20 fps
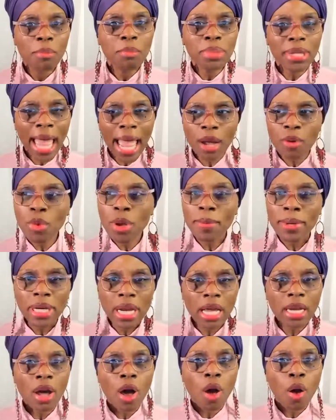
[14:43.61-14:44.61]
Black women
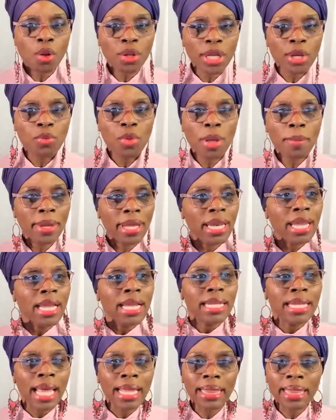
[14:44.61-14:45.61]
are the only women
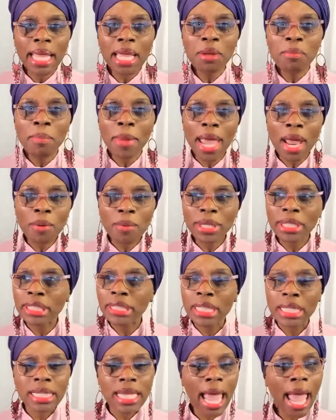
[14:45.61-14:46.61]
that think marriage
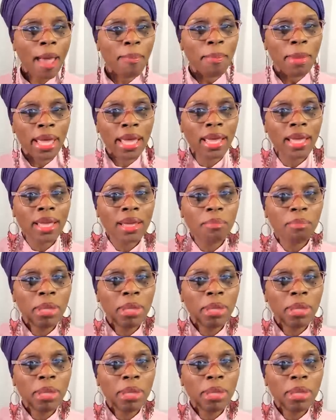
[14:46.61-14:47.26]
just happened